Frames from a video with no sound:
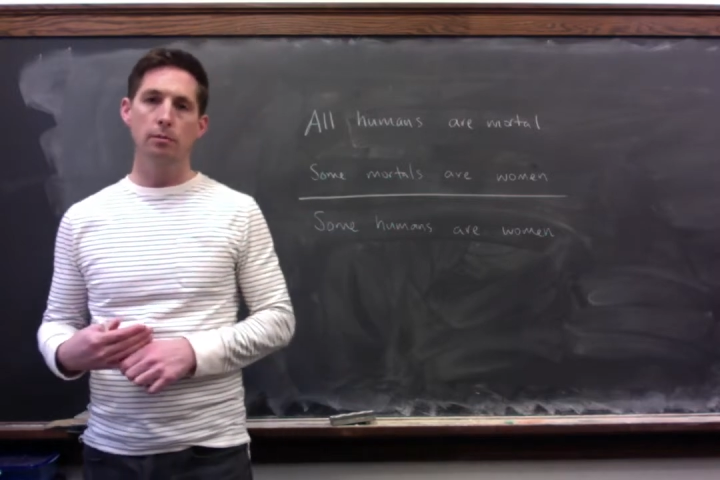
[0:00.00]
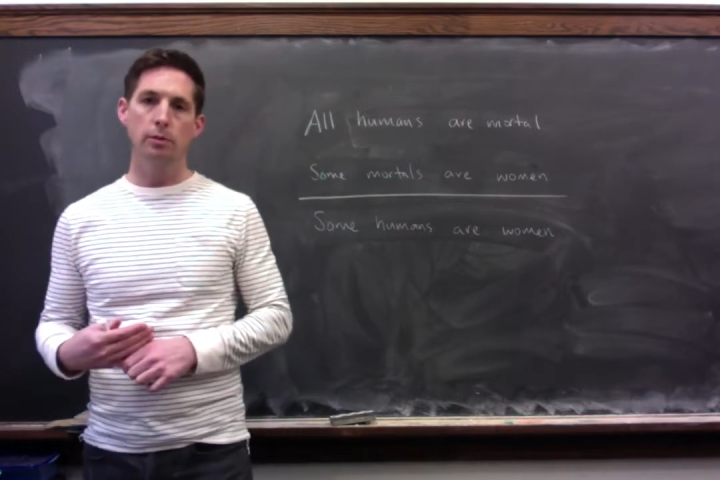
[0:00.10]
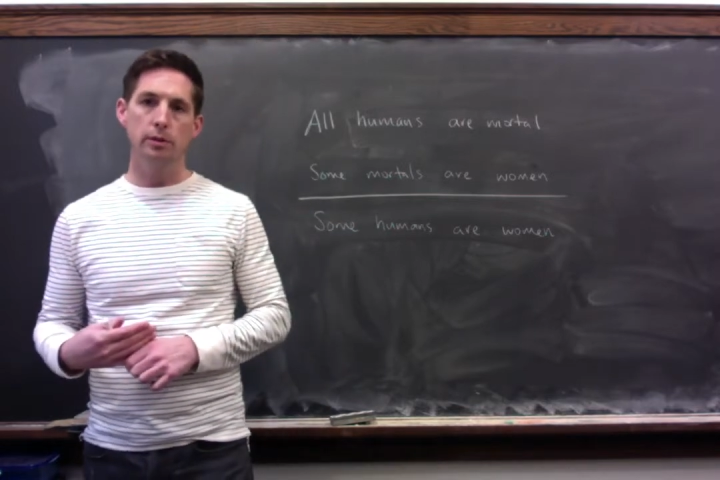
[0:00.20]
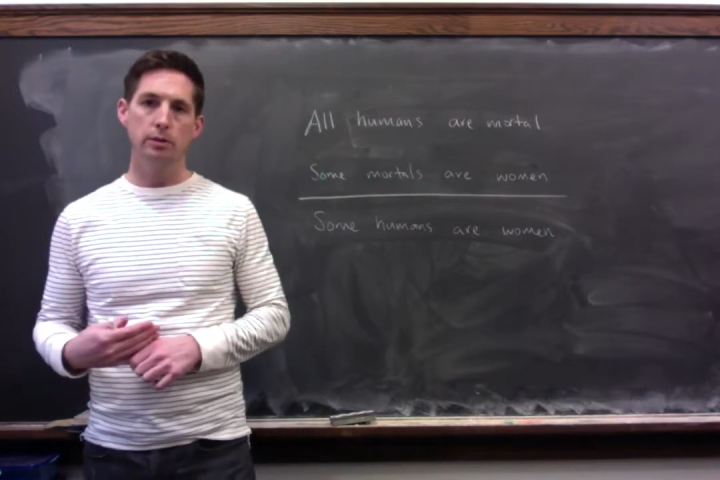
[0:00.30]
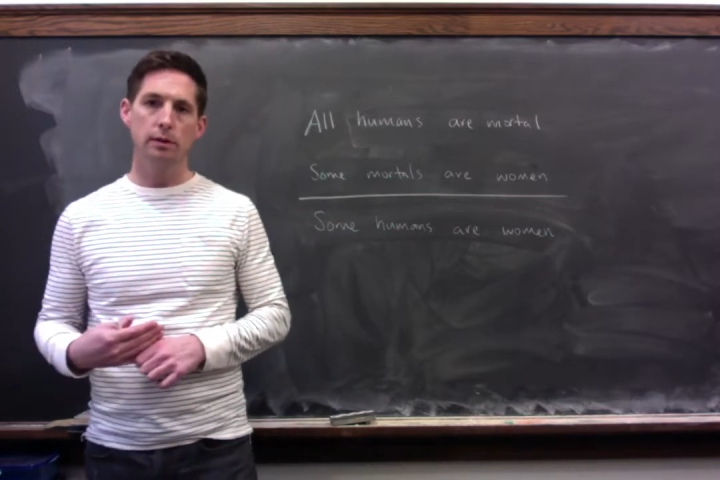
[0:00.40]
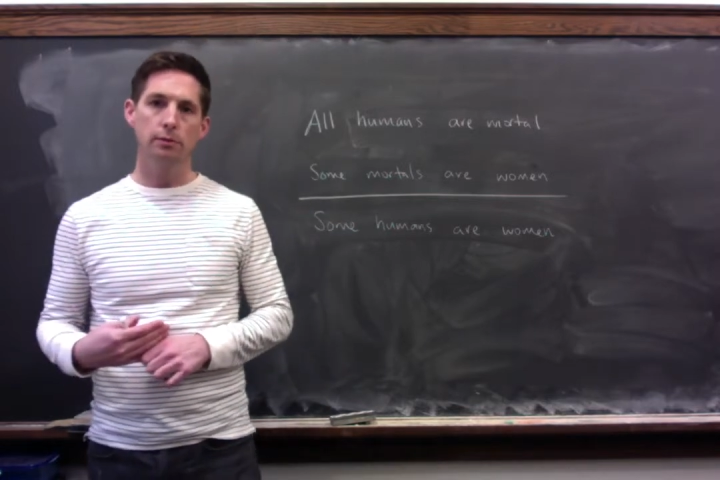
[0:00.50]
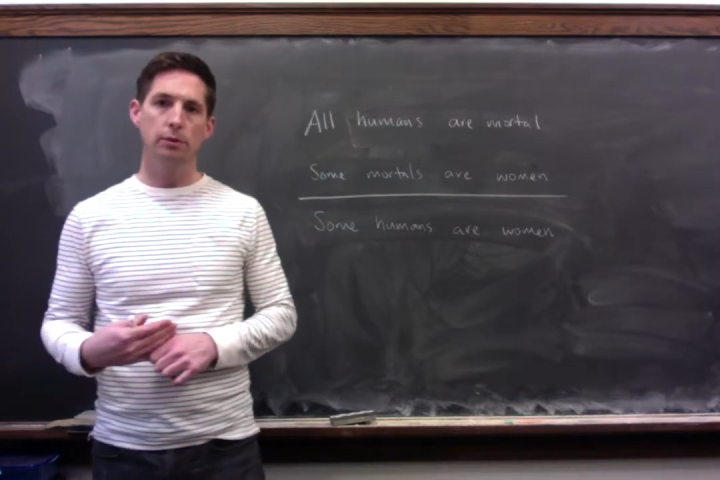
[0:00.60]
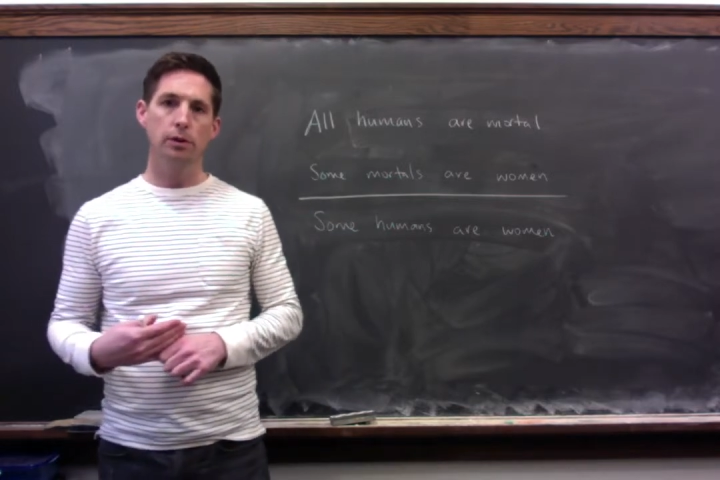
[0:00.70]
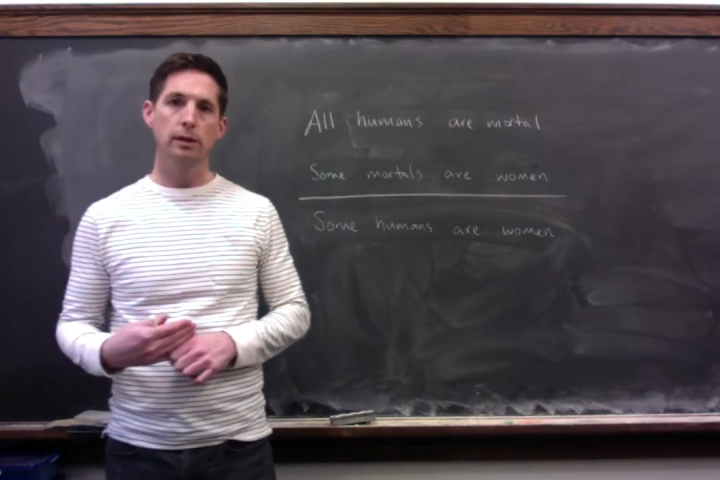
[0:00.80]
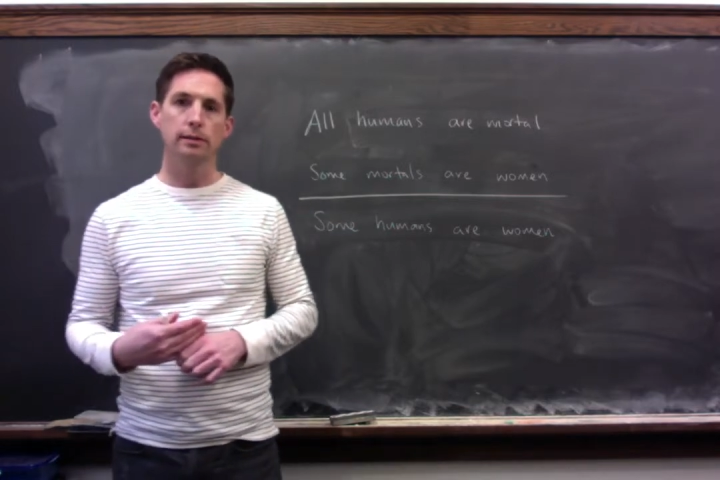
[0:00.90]
but we use them
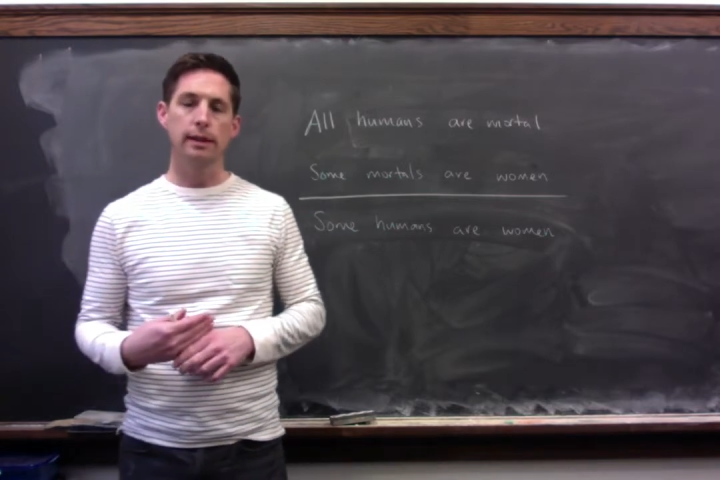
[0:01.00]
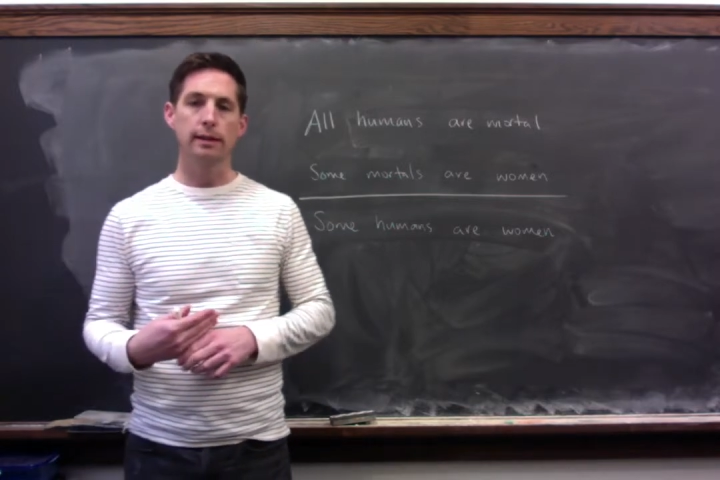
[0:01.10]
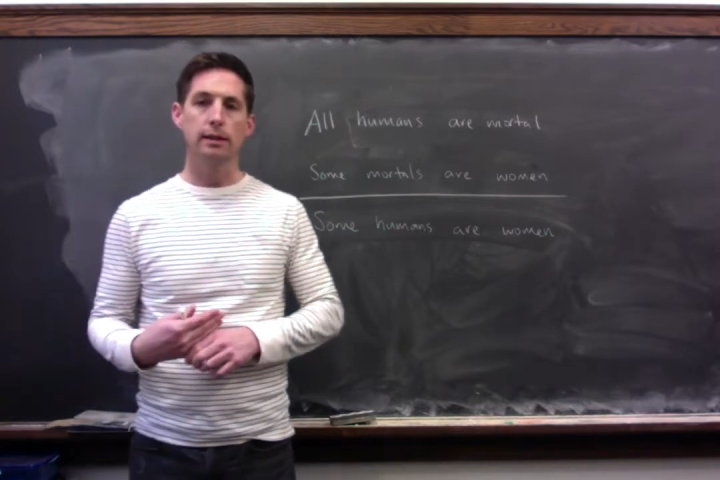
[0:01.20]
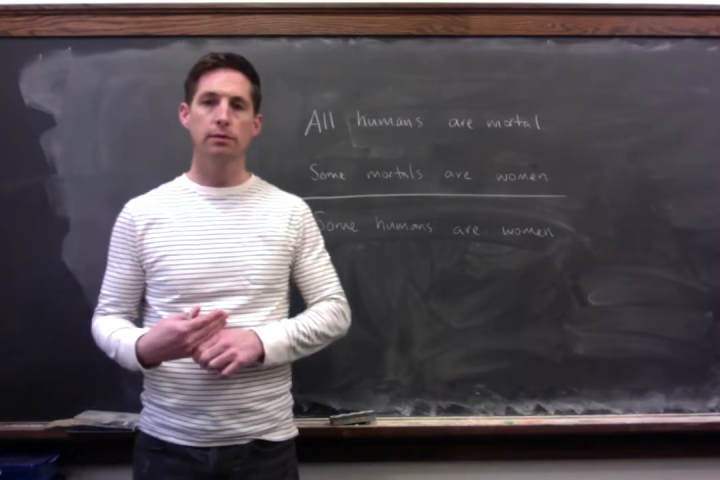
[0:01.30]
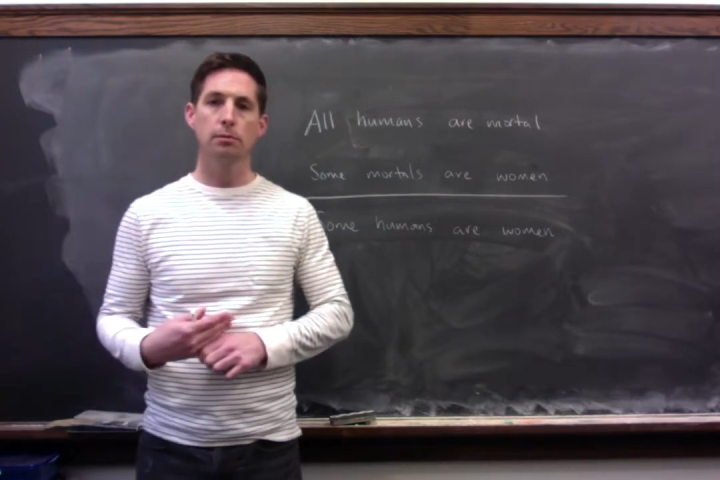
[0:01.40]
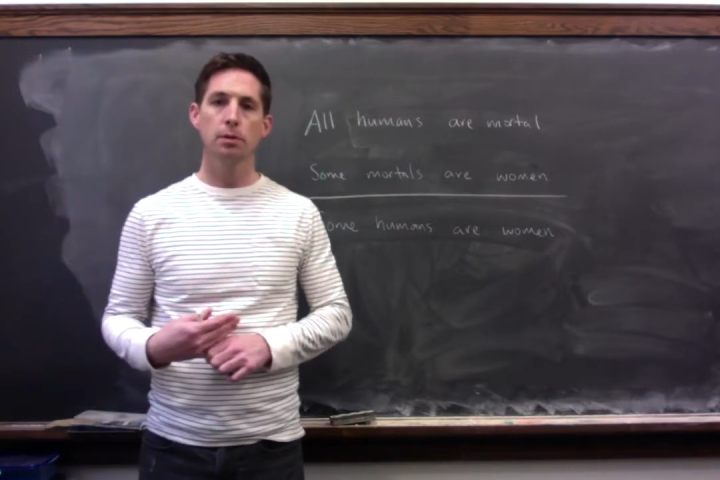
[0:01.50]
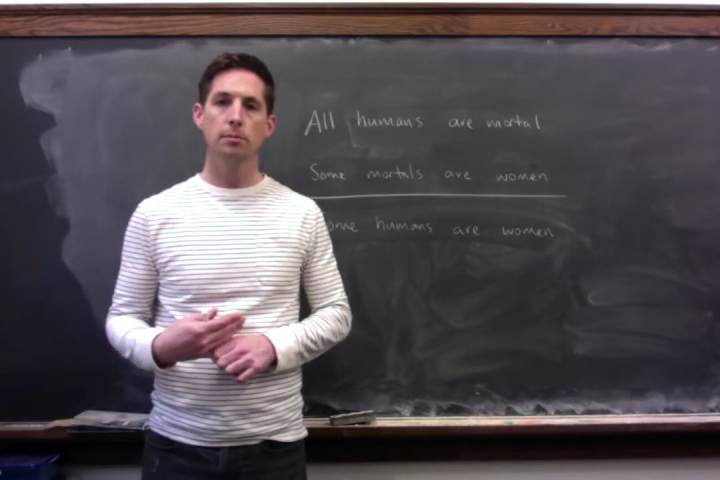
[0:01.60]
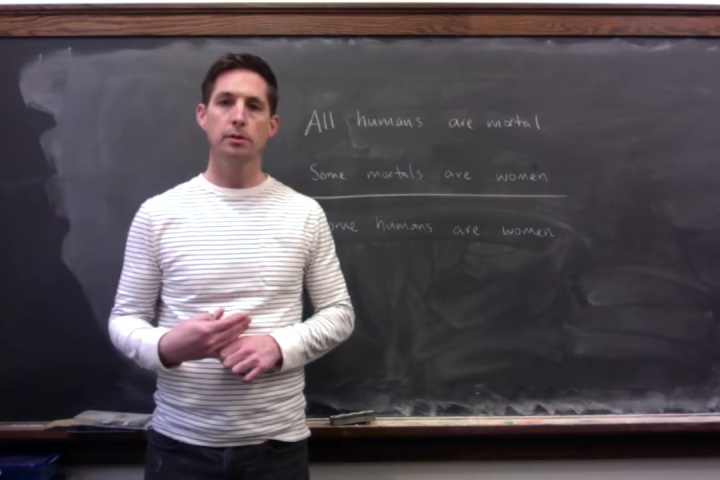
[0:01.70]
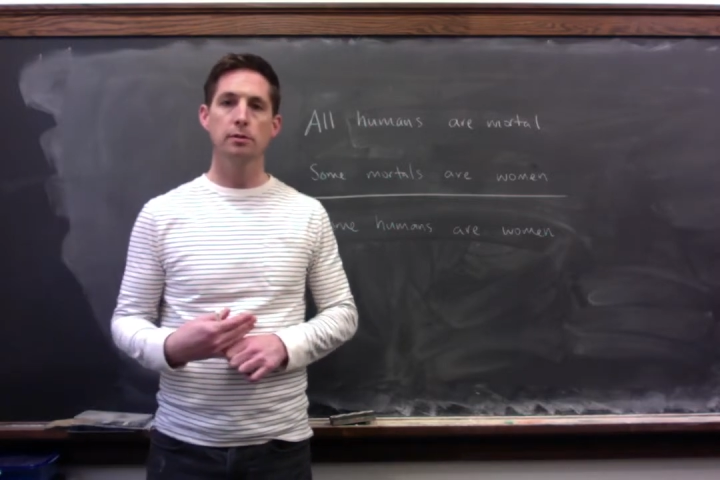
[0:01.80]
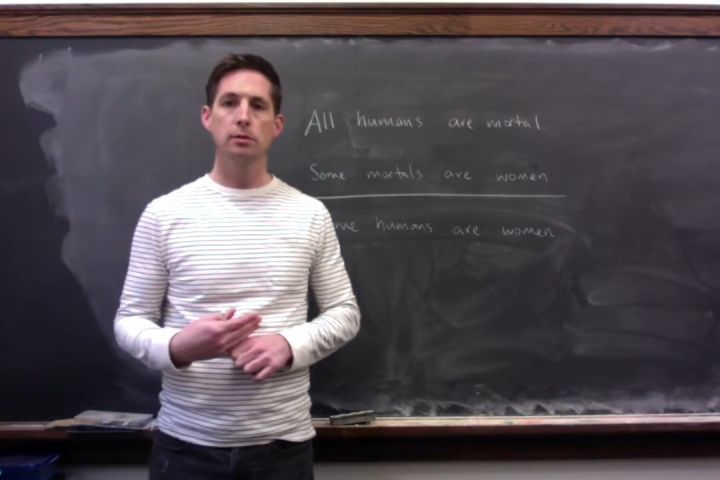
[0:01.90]
for a slightly different purpose.